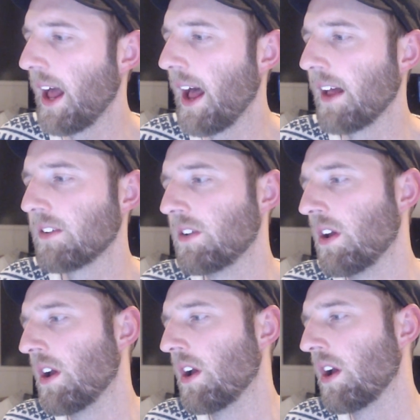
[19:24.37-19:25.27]
Conrad
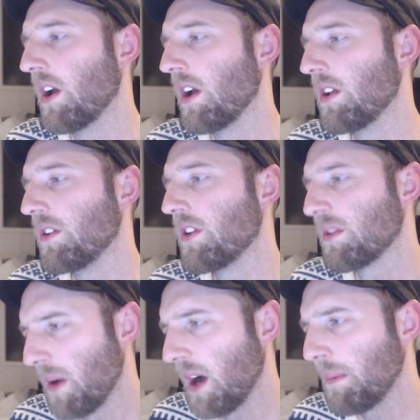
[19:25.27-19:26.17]
asked
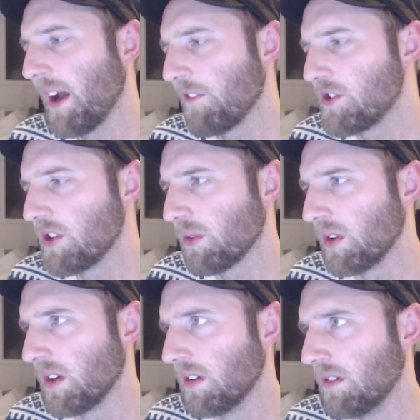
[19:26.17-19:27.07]
does Bob have
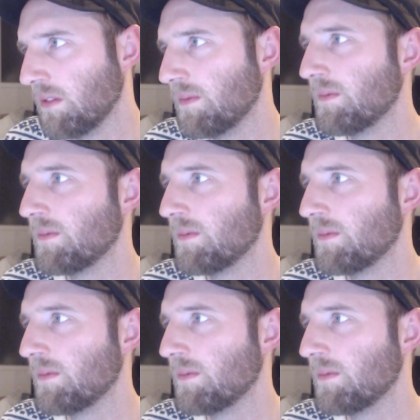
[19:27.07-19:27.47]
children?